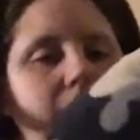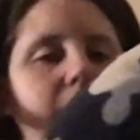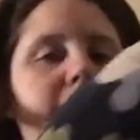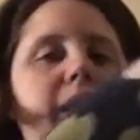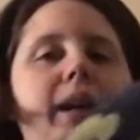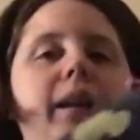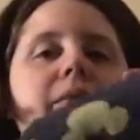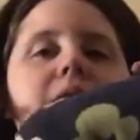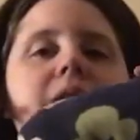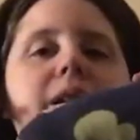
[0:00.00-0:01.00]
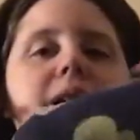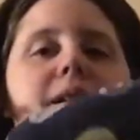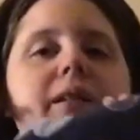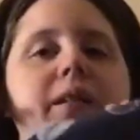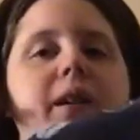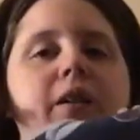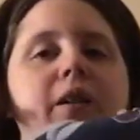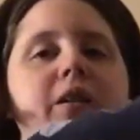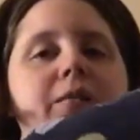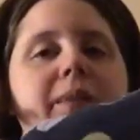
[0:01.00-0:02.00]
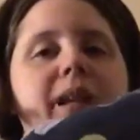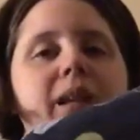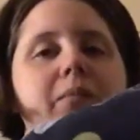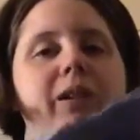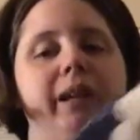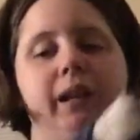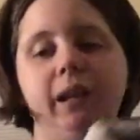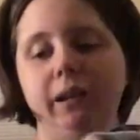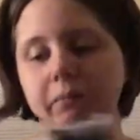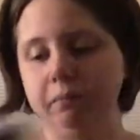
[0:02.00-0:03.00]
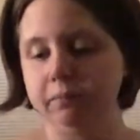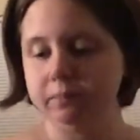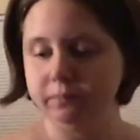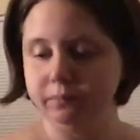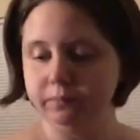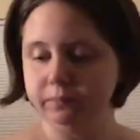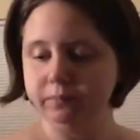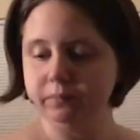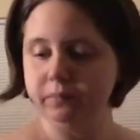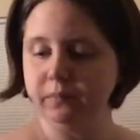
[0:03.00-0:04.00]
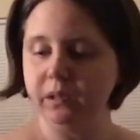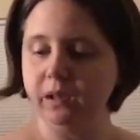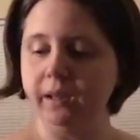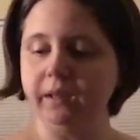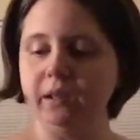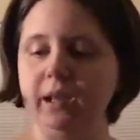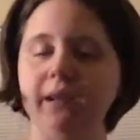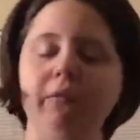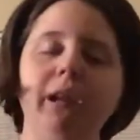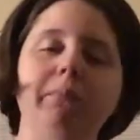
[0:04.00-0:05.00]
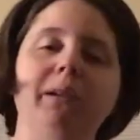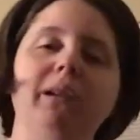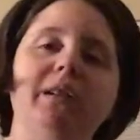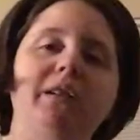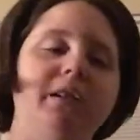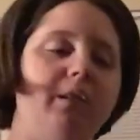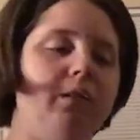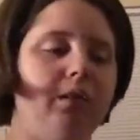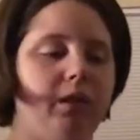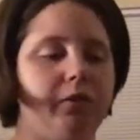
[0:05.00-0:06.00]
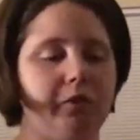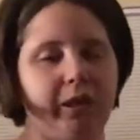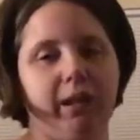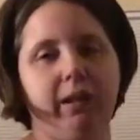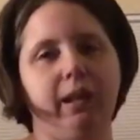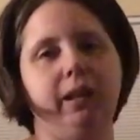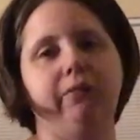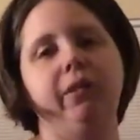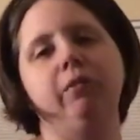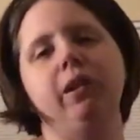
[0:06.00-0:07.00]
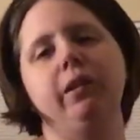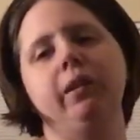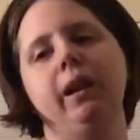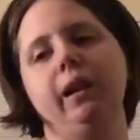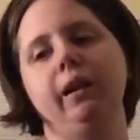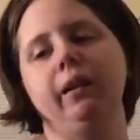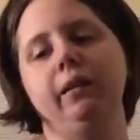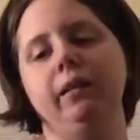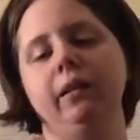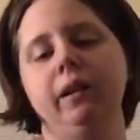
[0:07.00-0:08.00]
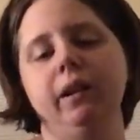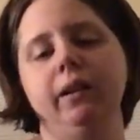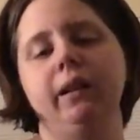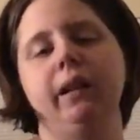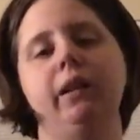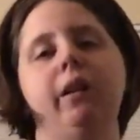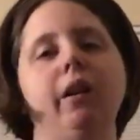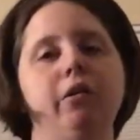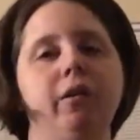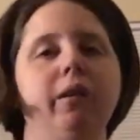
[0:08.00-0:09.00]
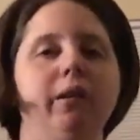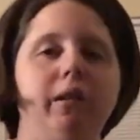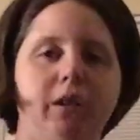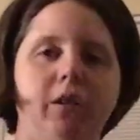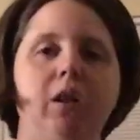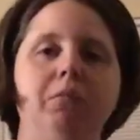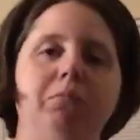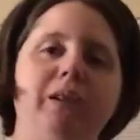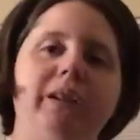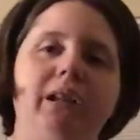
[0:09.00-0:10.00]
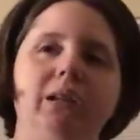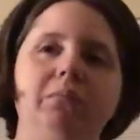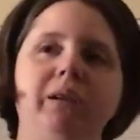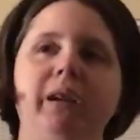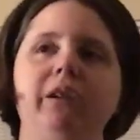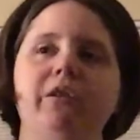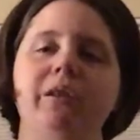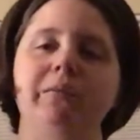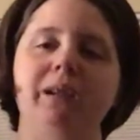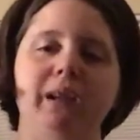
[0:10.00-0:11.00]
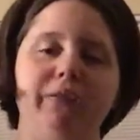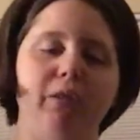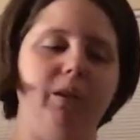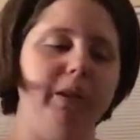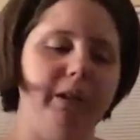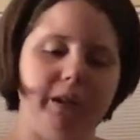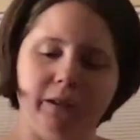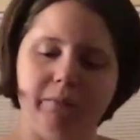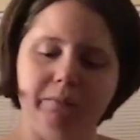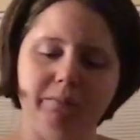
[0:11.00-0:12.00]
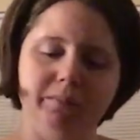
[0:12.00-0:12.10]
We have Darian's Mickey Blankie. It's lightweight, but it's still cozy that if you want, and they could co uh, curl up with on the plane or something if you wanted to.